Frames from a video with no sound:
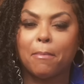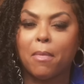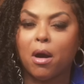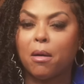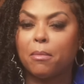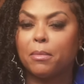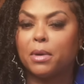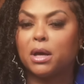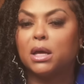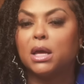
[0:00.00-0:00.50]

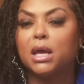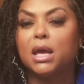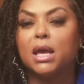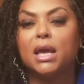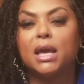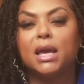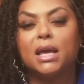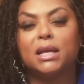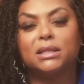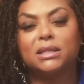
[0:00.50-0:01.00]
mama,
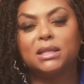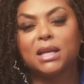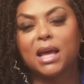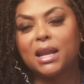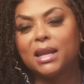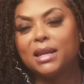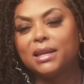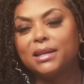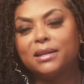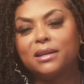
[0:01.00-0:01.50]
it's not
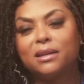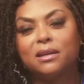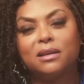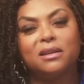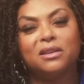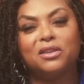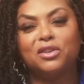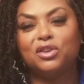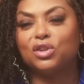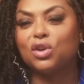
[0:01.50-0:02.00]
in,
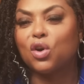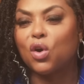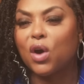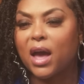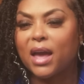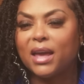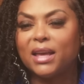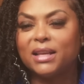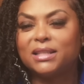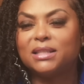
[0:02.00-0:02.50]
you know,
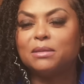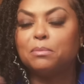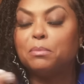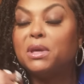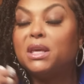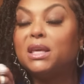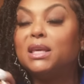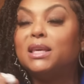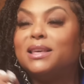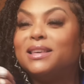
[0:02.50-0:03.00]
it's
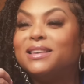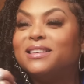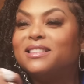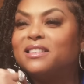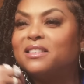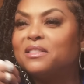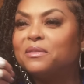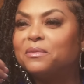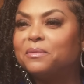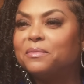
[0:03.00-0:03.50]
me.
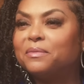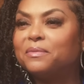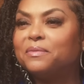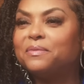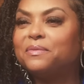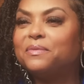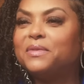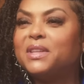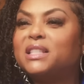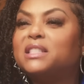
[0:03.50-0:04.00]

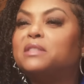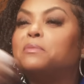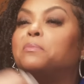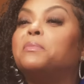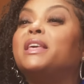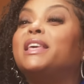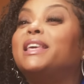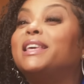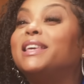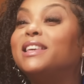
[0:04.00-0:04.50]
It's
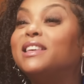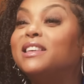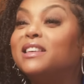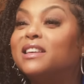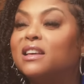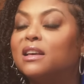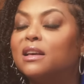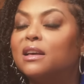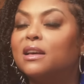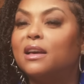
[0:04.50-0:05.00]
me.
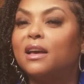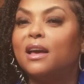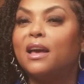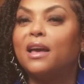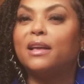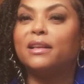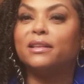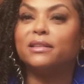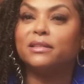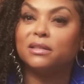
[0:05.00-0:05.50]

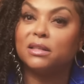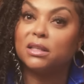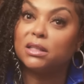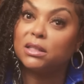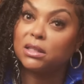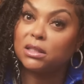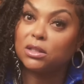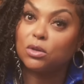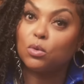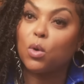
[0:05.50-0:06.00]
And
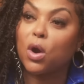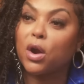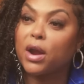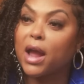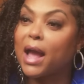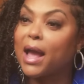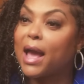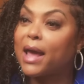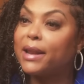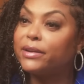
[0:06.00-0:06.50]
this is the work
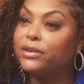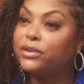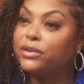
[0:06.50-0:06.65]
I gotta